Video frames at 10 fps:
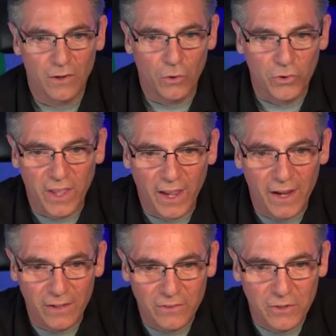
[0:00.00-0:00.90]

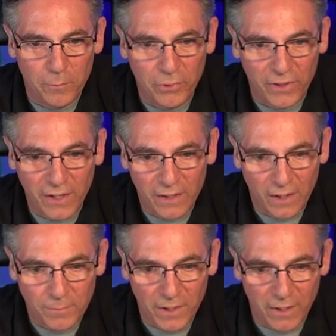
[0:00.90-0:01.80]
Okay, it's complete.
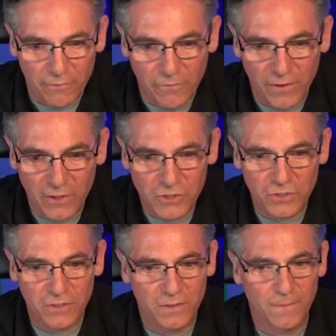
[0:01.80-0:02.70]
I'm going to hit finish.